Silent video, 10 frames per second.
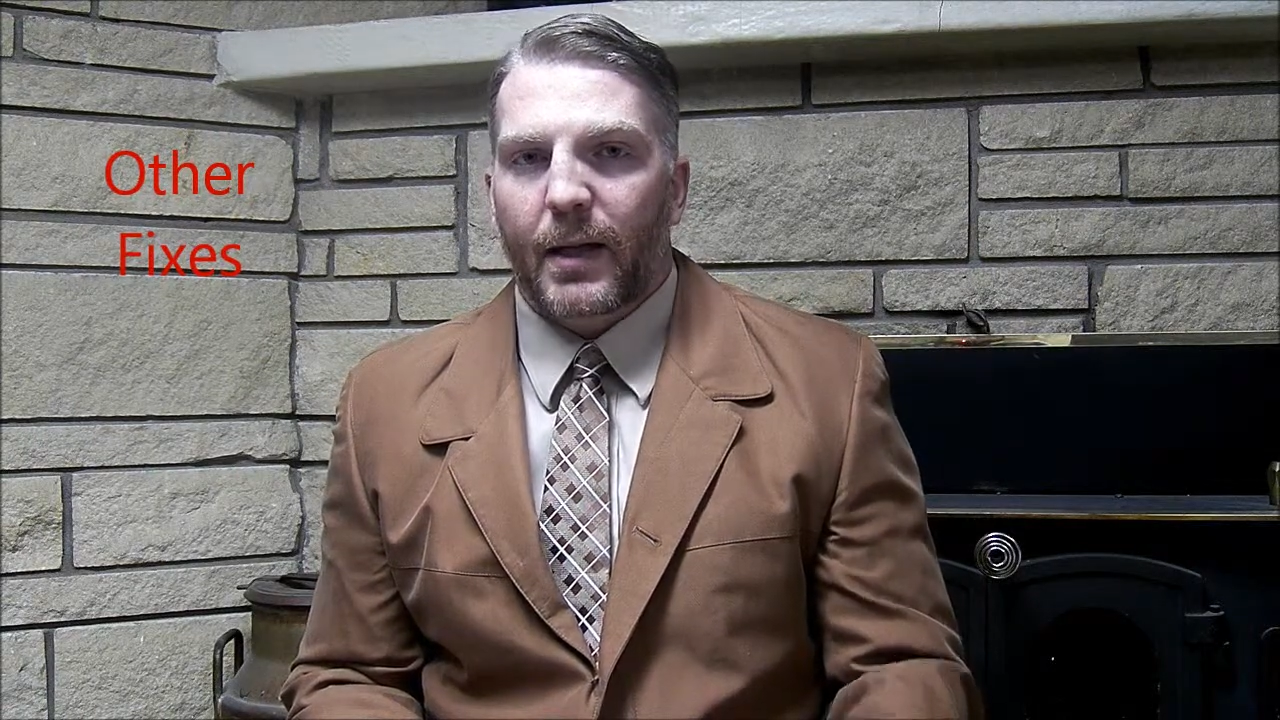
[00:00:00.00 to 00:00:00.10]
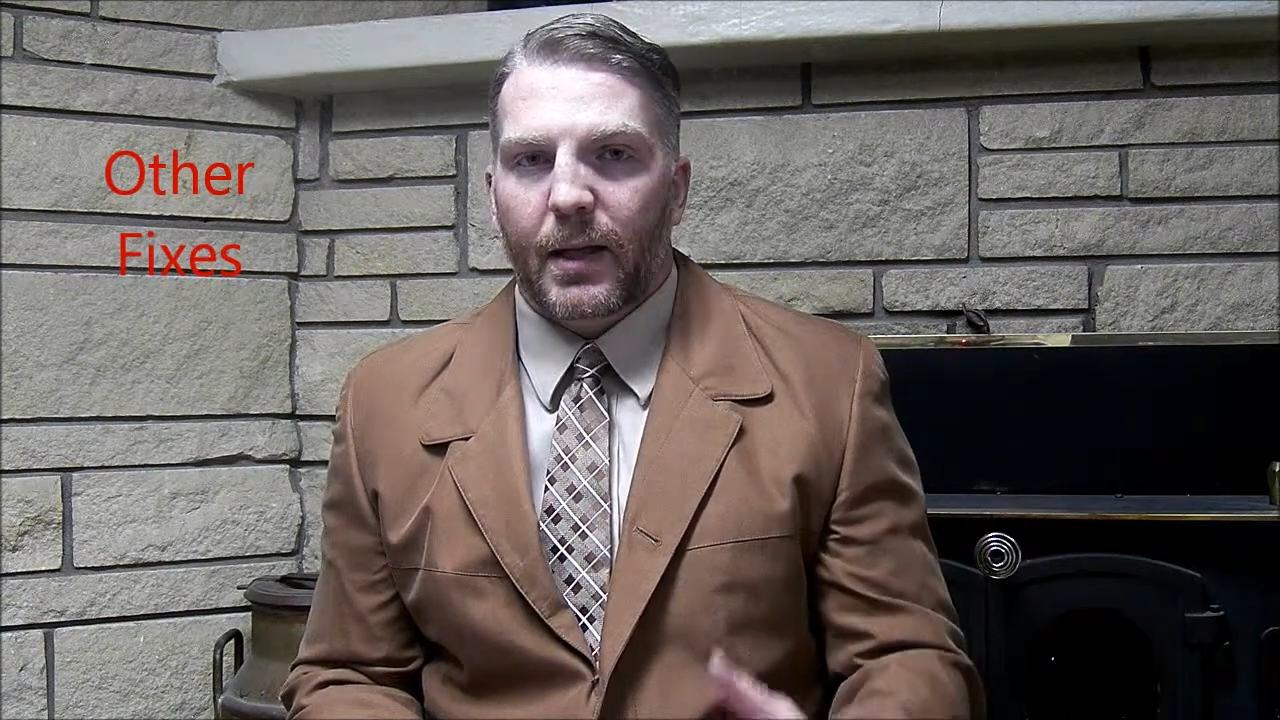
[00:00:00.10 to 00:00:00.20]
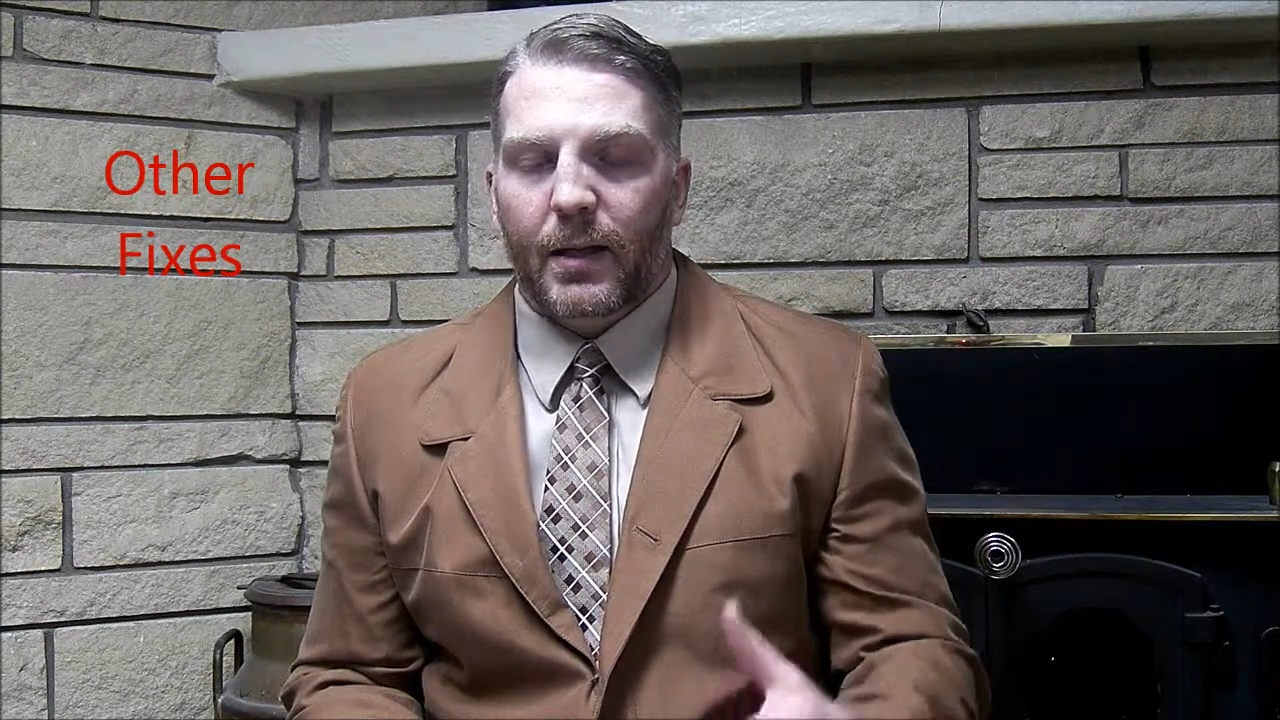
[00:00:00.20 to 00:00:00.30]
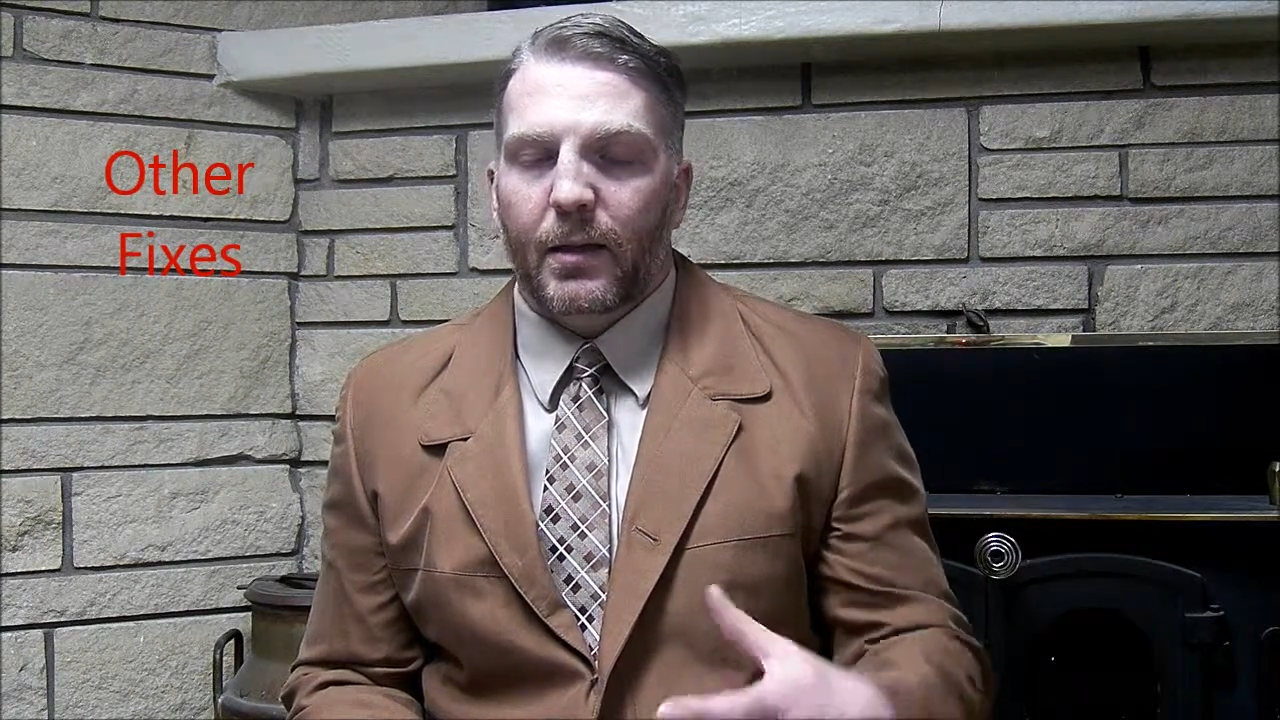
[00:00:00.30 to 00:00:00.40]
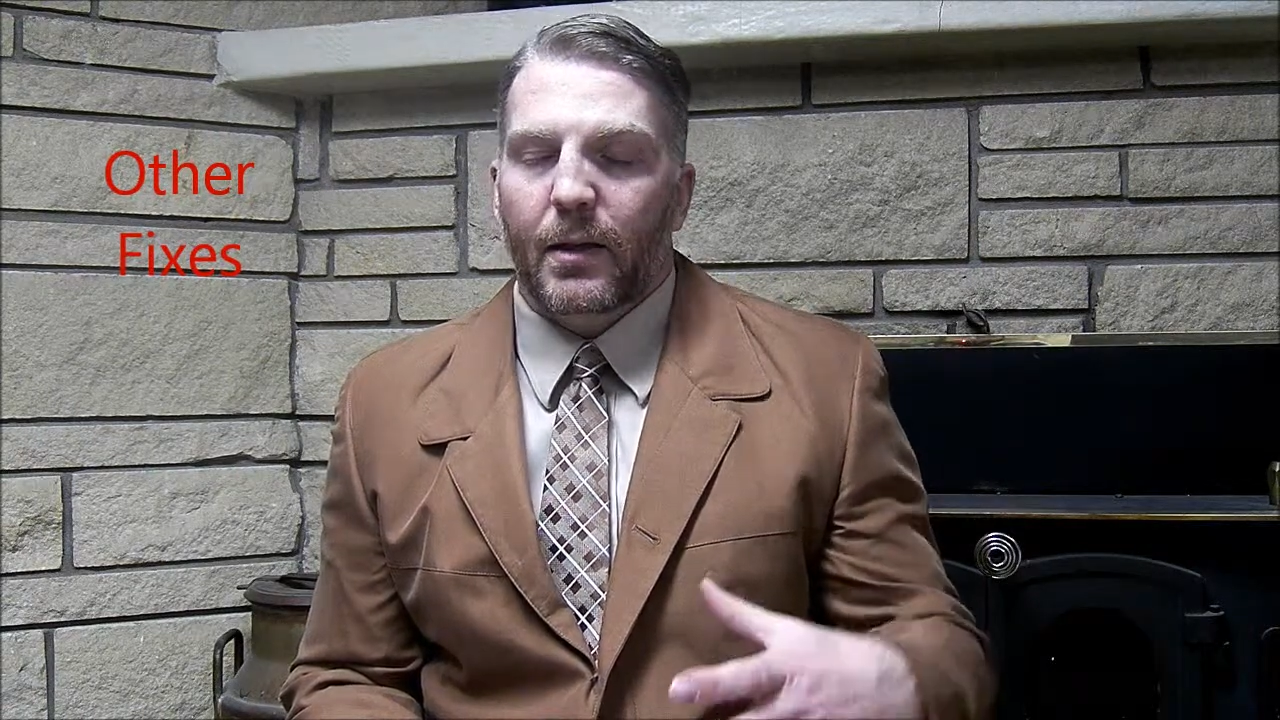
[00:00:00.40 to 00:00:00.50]

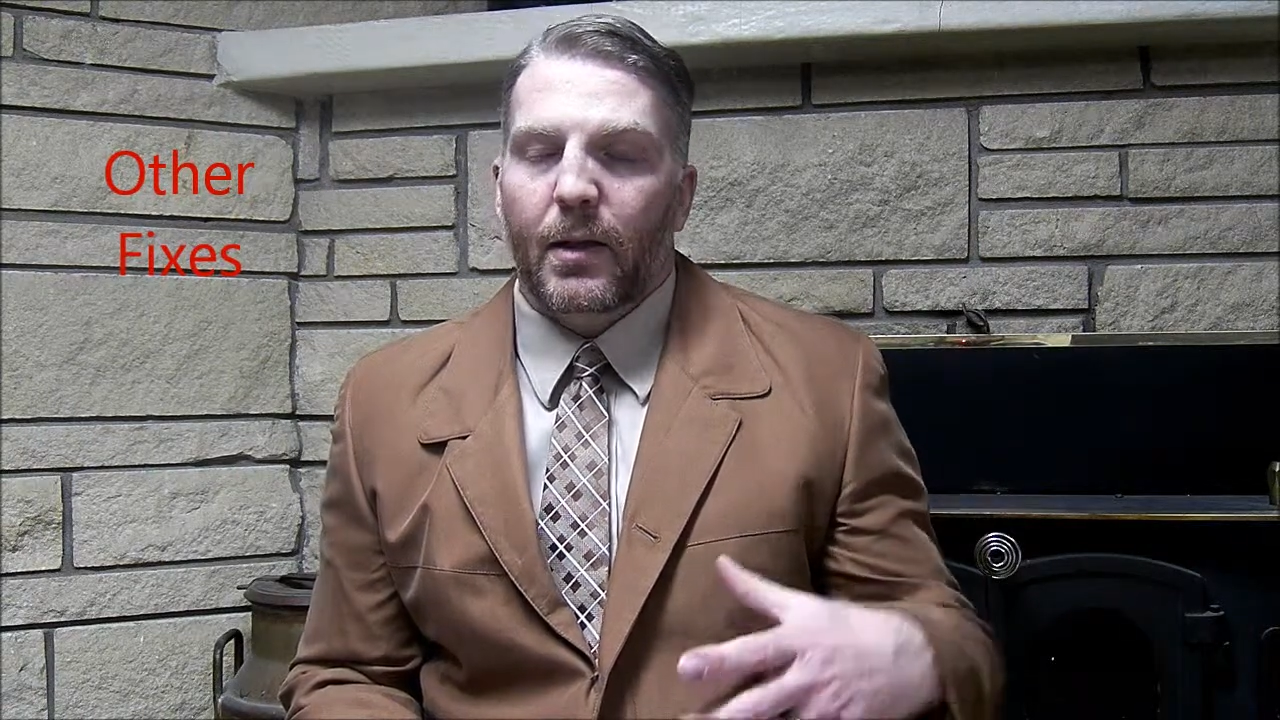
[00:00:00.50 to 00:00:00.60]
and